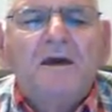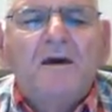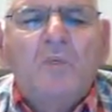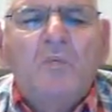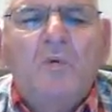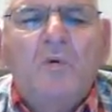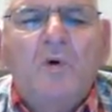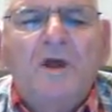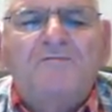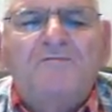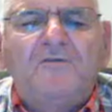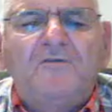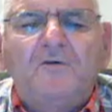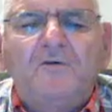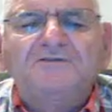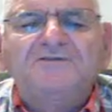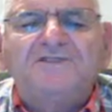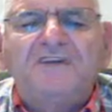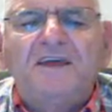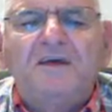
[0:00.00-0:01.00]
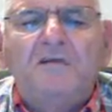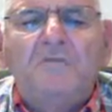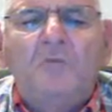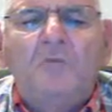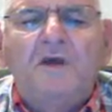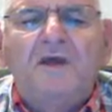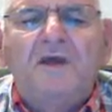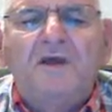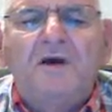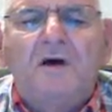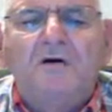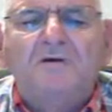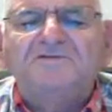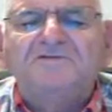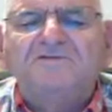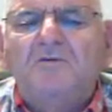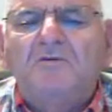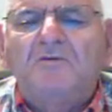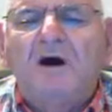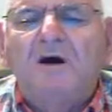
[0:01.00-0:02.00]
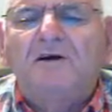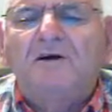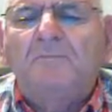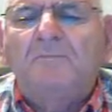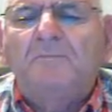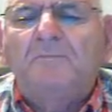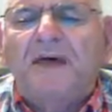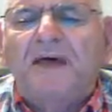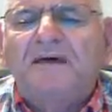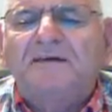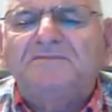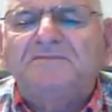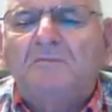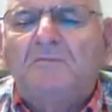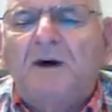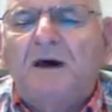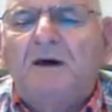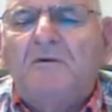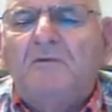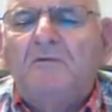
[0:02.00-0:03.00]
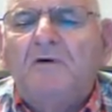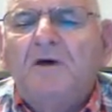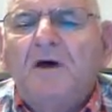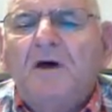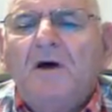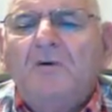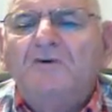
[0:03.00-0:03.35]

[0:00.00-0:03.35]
let us lay aside every weight and the sin